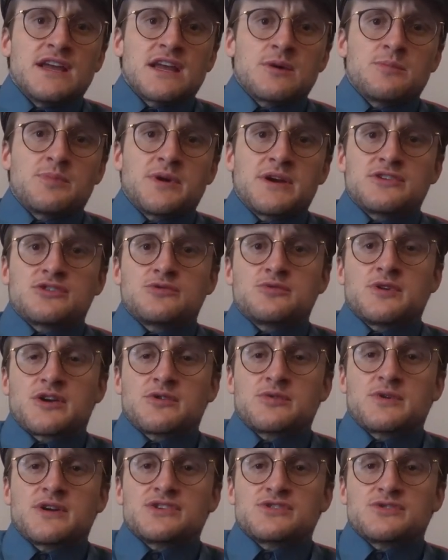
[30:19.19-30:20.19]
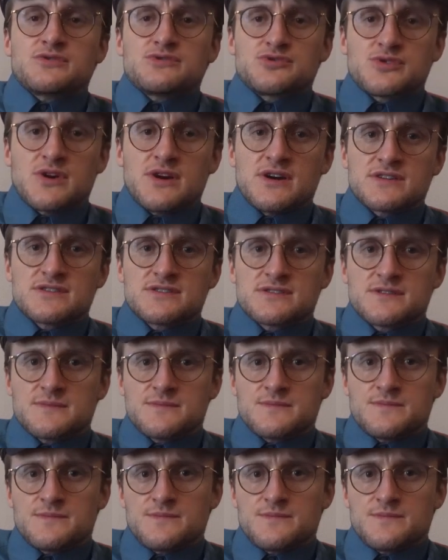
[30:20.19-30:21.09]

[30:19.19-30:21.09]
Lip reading: compared to recreational drugs.